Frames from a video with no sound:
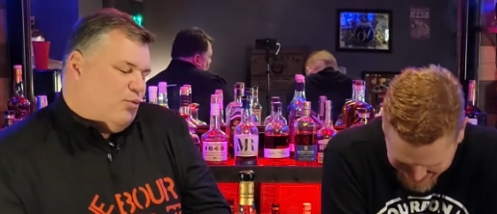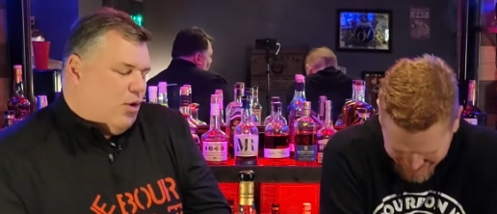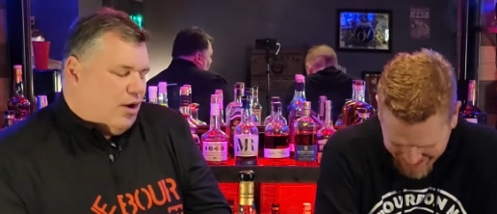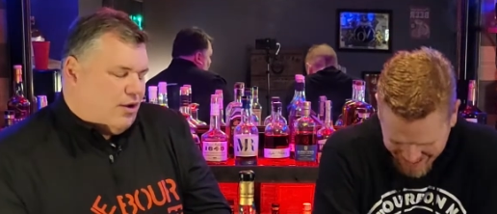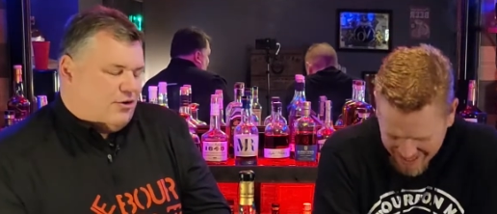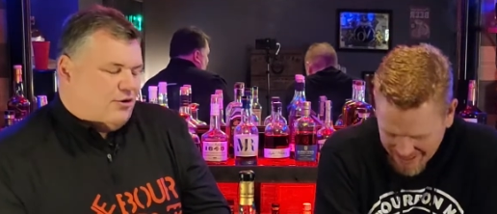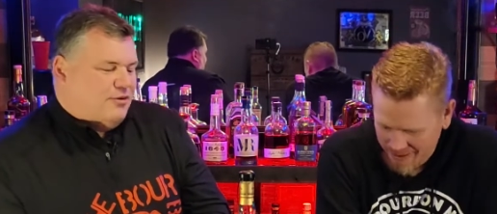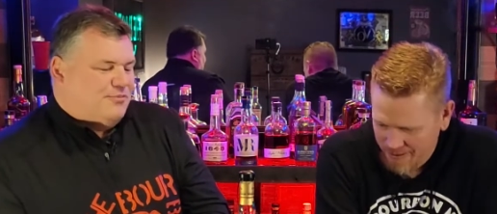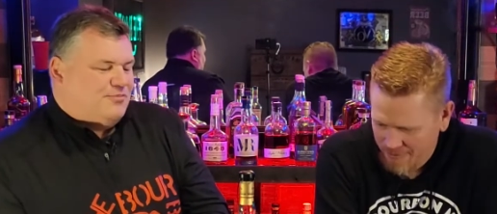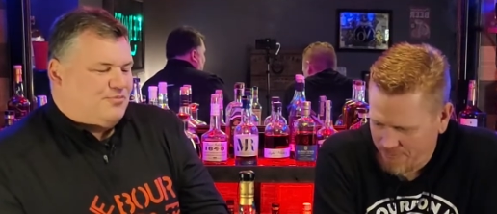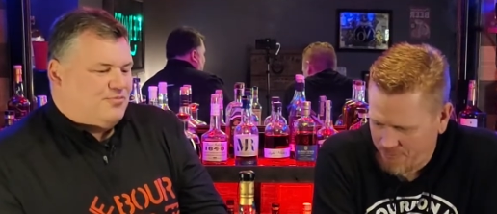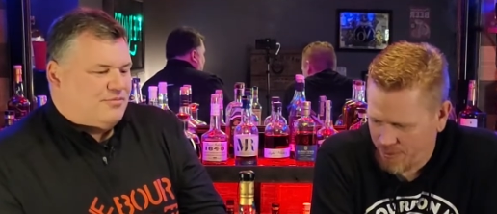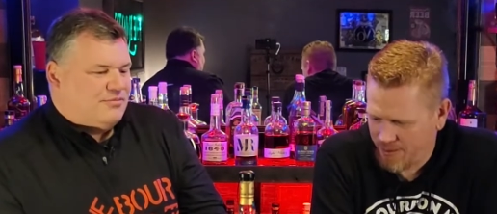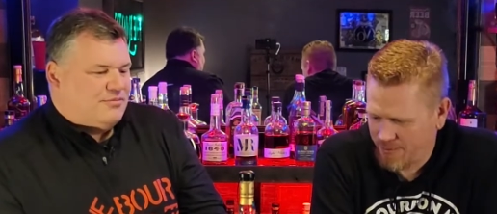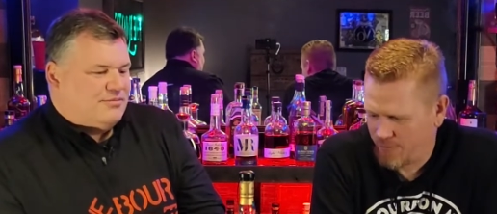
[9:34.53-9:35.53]
Speaker 1: water.
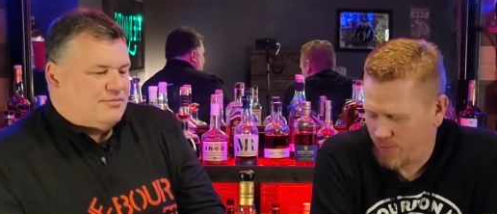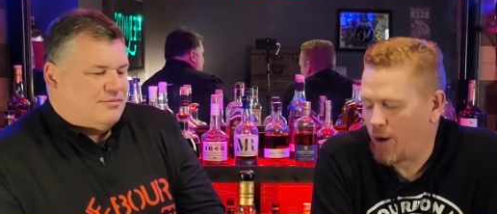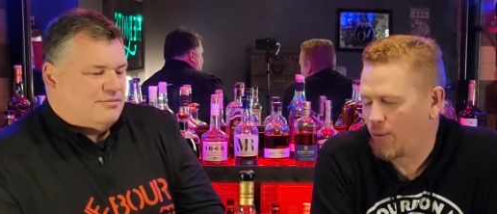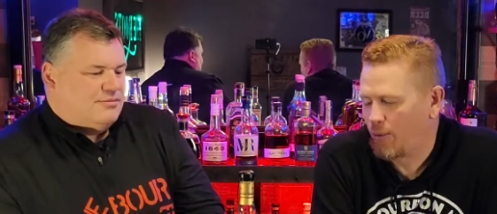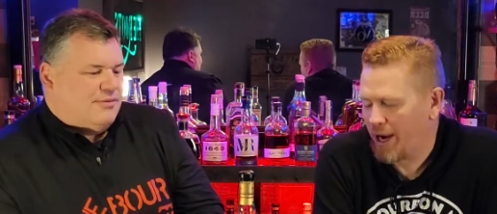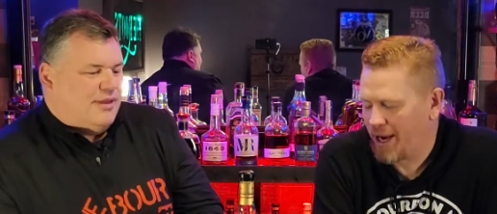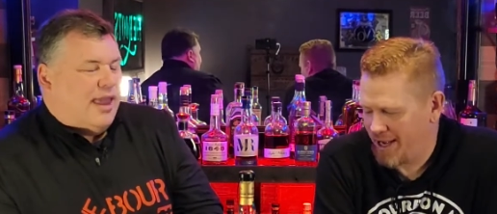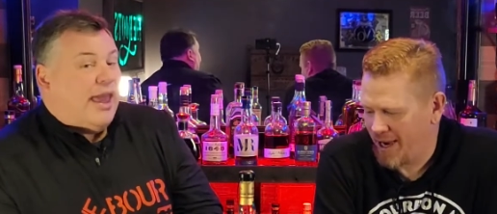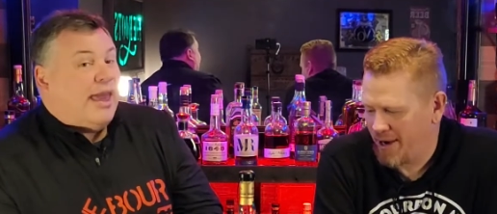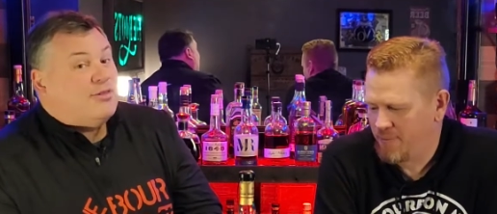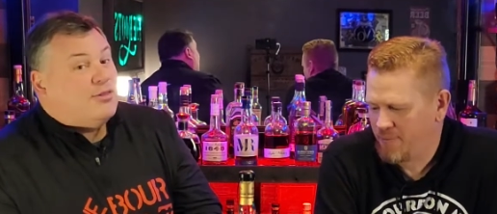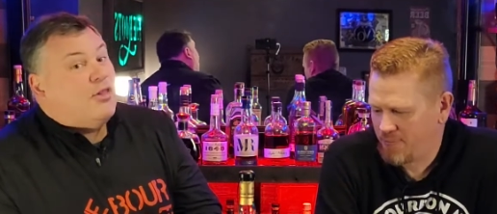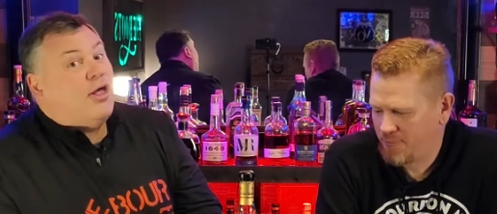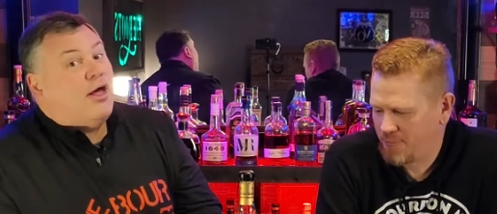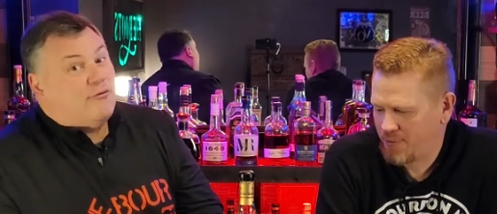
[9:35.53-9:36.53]
Well, right, yeah.
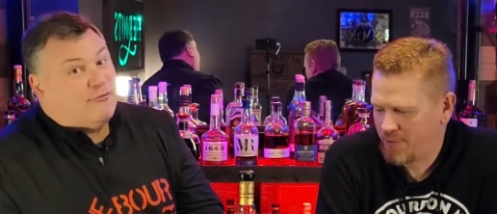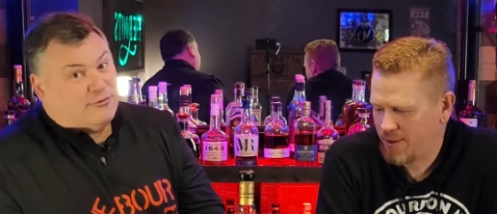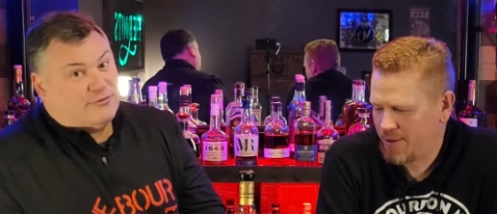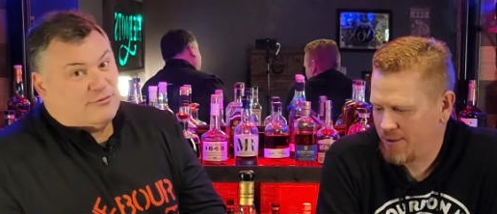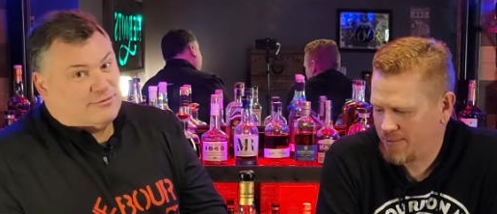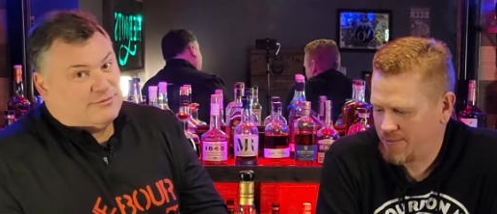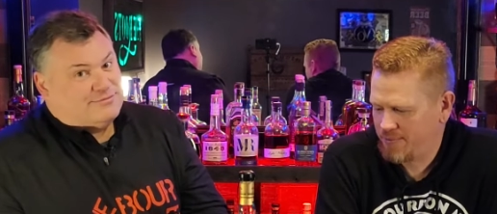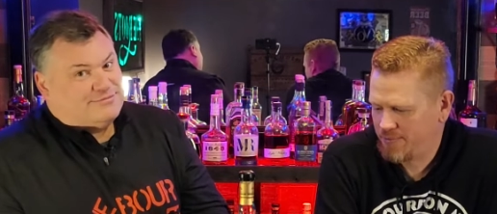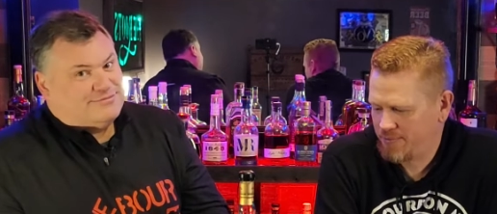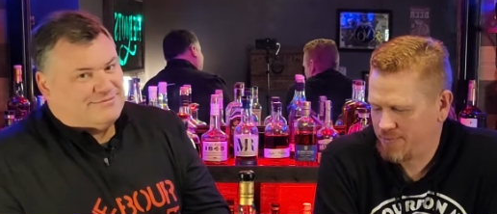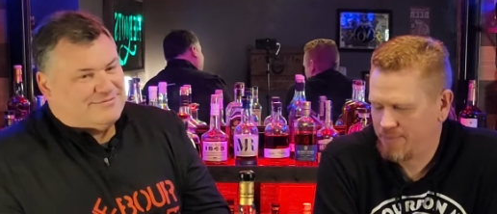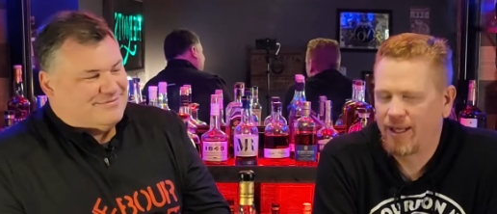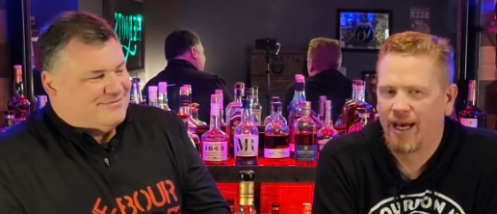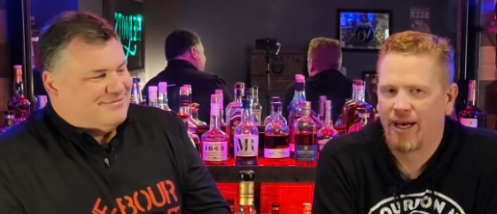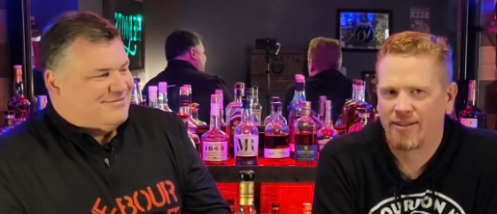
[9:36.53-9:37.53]
And love.
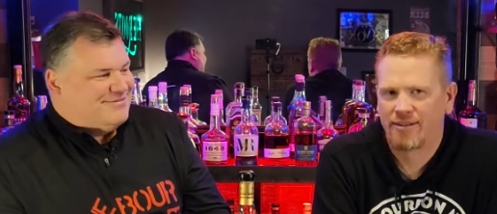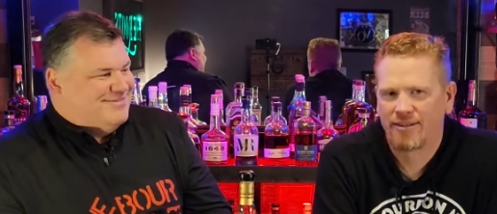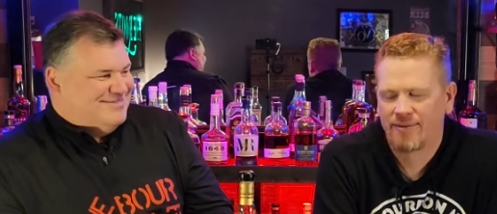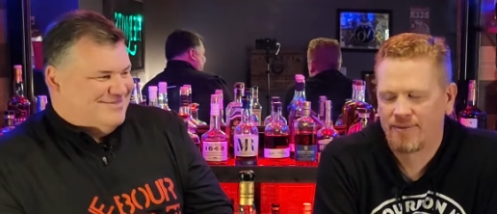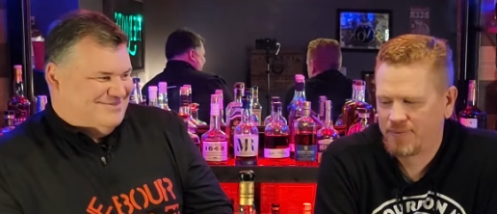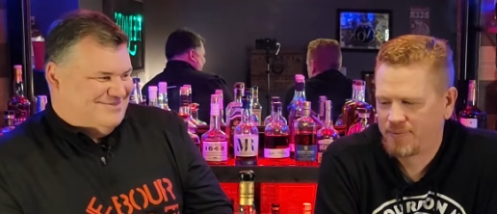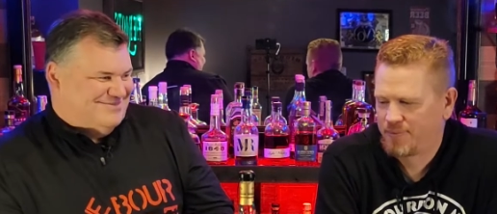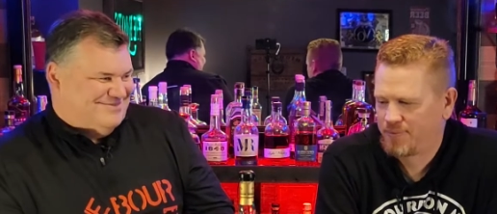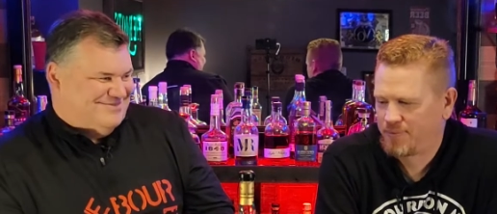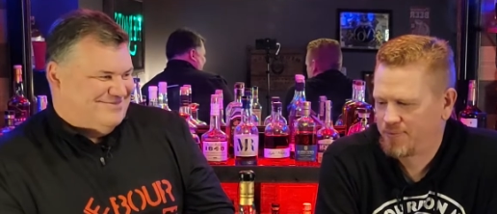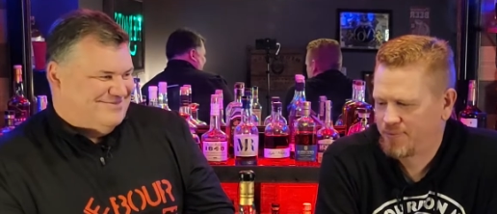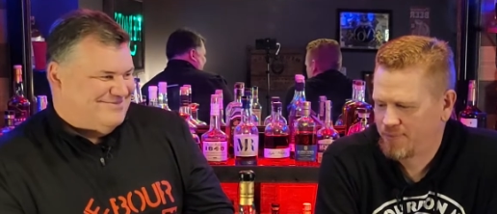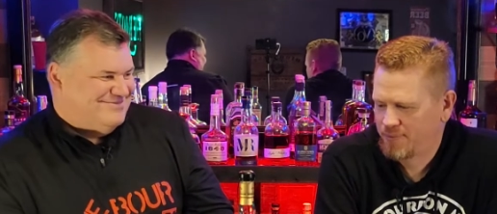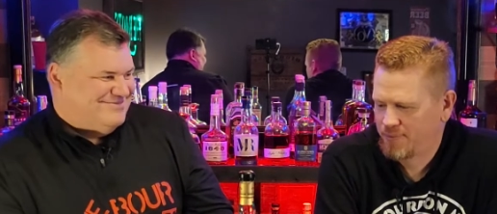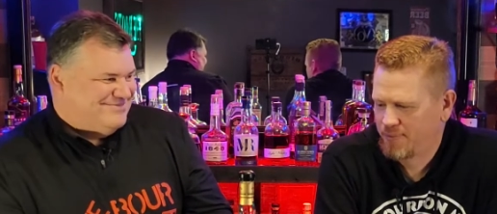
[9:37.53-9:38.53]
Yes.
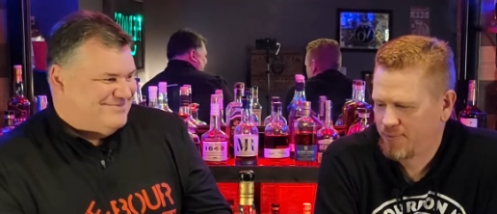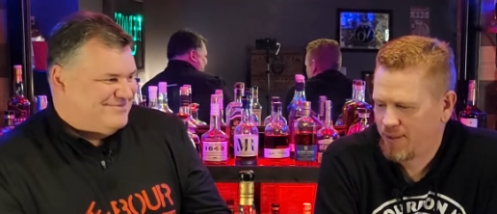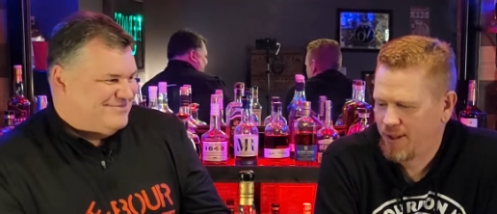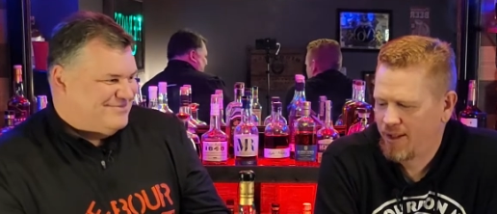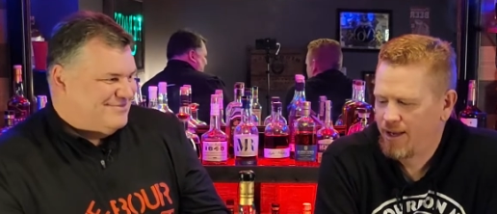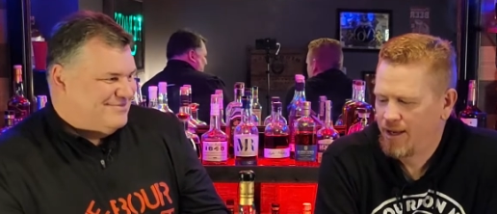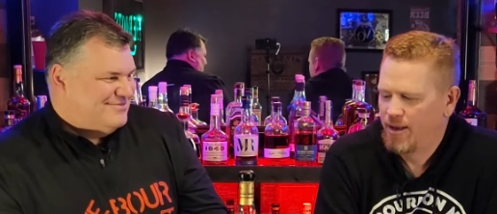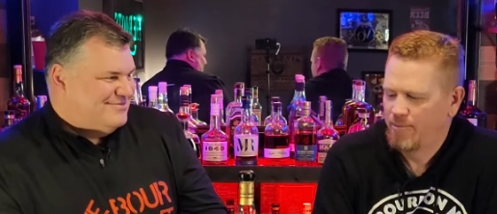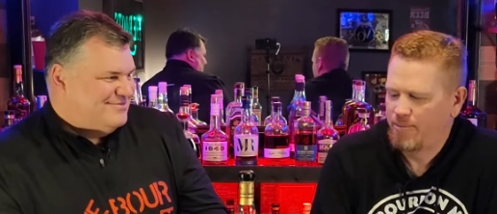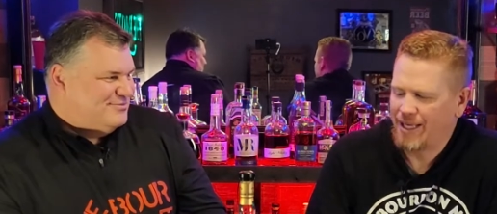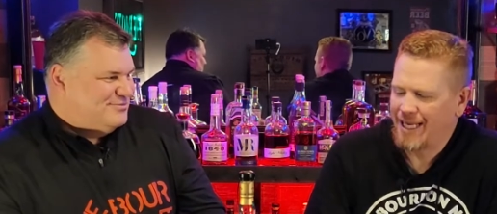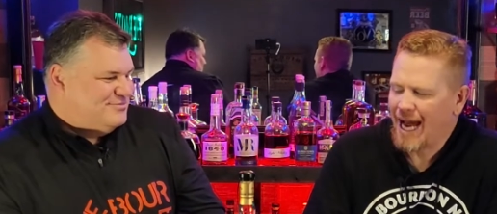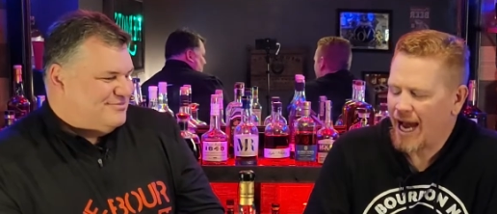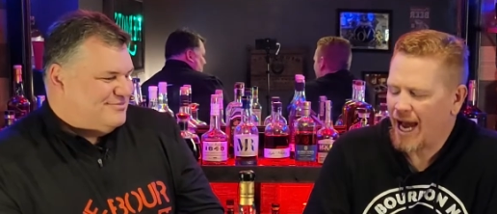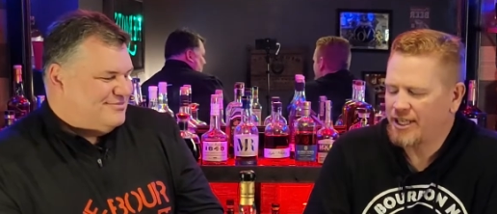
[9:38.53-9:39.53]
But
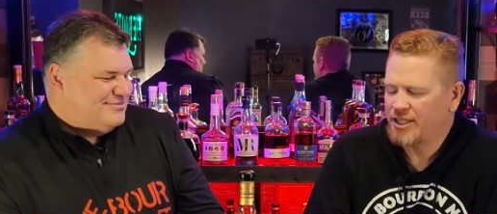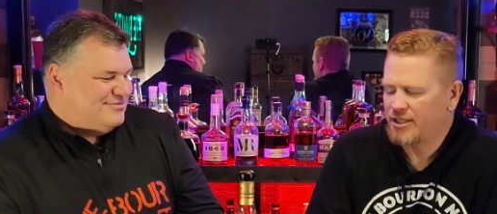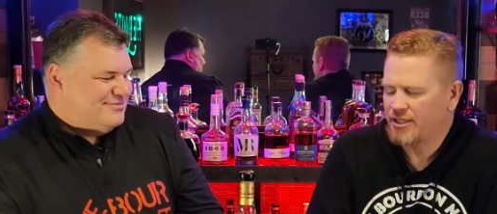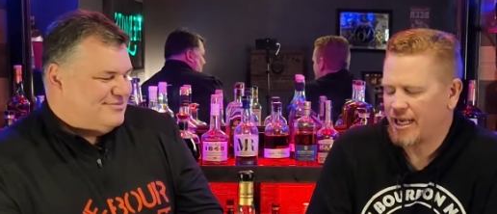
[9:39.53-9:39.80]
yeah, I just,